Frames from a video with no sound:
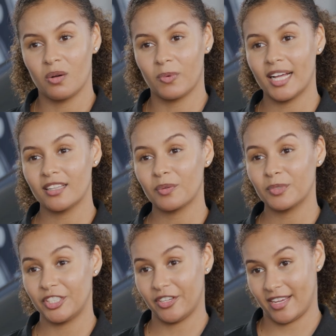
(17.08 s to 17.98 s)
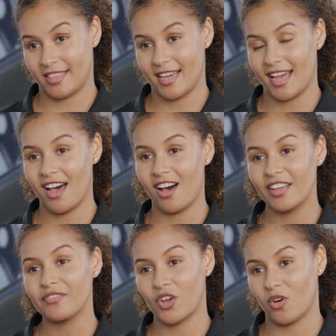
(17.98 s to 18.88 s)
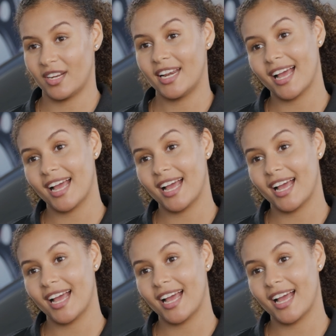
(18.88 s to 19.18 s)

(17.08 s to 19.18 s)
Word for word: Well, would you look at that? I've gone and